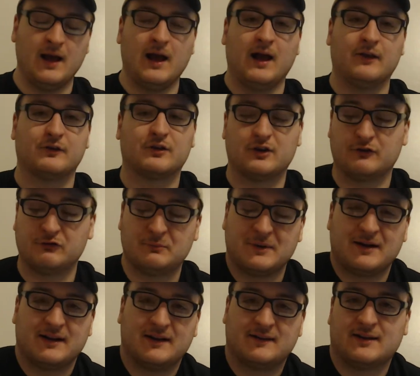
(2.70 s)
How's it going
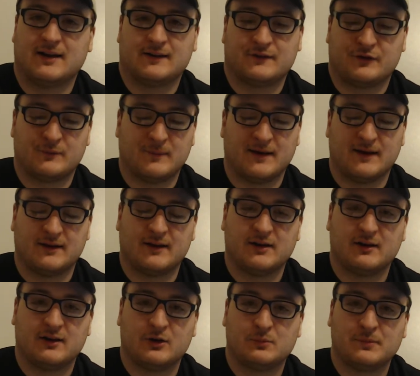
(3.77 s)
everybody? Texas Man here.
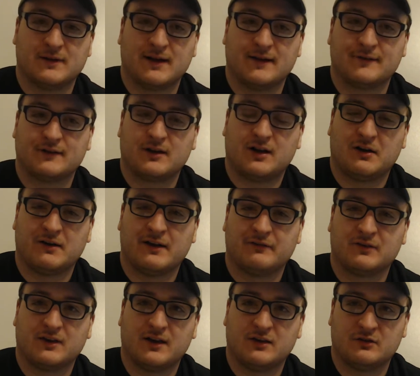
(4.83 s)
I hope you guys are all
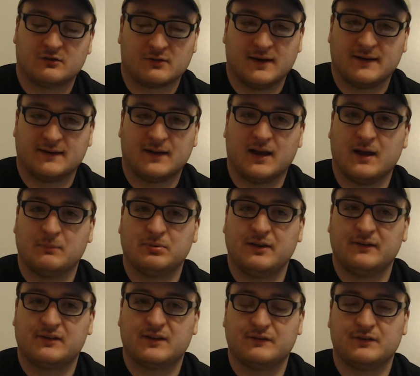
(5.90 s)
having a great day.
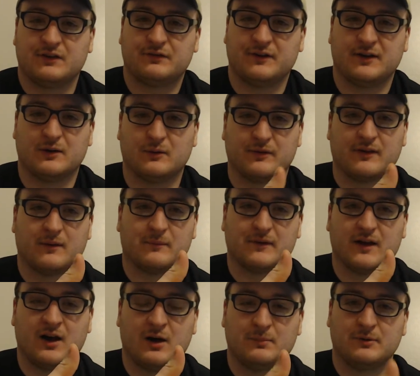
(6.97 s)
Please give this video a thumbs
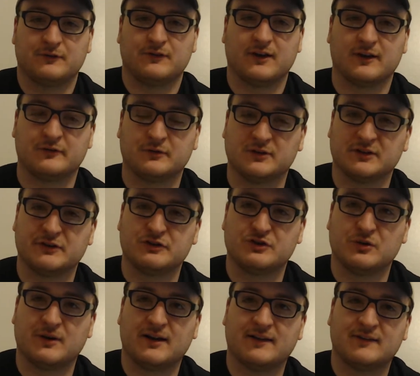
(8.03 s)
up if you guys really
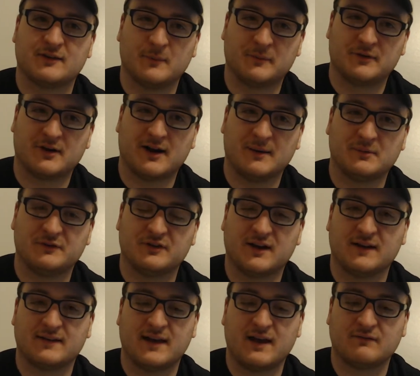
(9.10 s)
enjoy it. Subscribe if you
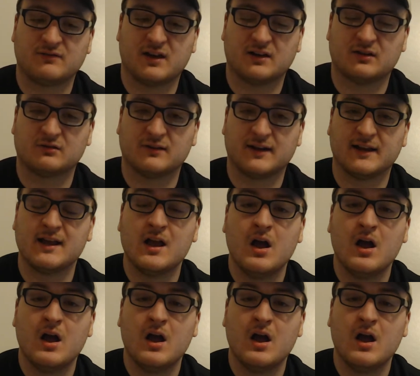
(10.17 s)
guys have not already.